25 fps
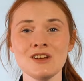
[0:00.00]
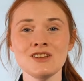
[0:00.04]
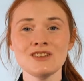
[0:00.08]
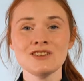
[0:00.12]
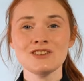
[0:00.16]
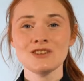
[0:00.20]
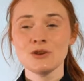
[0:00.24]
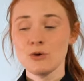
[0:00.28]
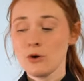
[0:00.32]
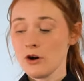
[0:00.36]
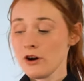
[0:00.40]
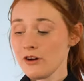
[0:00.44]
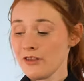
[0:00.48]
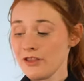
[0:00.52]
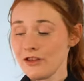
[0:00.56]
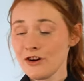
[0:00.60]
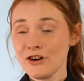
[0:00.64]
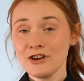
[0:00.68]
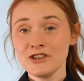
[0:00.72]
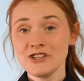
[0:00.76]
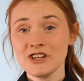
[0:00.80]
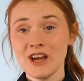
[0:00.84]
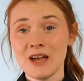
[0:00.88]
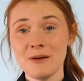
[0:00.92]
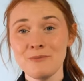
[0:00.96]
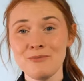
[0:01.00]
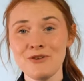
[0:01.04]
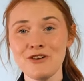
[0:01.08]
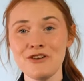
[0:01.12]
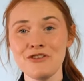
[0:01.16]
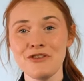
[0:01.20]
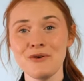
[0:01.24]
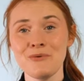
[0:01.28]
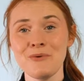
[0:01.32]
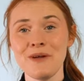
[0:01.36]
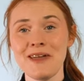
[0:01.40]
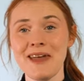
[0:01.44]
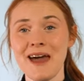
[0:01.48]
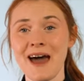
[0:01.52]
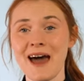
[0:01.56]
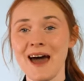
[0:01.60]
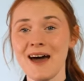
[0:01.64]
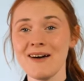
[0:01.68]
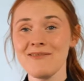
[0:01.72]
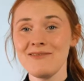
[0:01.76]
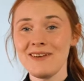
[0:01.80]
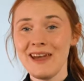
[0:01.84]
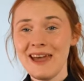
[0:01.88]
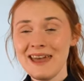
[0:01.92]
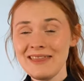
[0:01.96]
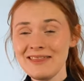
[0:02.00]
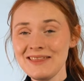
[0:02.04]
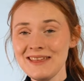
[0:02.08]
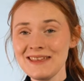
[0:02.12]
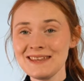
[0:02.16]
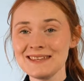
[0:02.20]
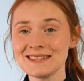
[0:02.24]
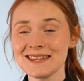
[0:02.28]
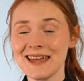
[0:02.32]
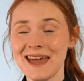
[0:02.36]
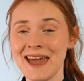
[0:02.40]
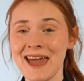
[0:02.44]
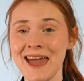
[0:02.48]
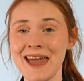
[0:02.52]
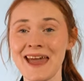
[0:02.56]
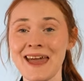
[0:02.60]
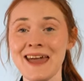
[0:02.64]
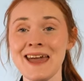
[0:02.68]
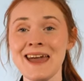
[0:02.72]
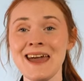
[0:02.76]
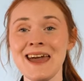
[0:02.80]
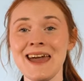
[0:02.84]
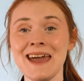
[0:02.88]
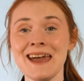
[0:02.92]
So our third shampoo that we have in this kit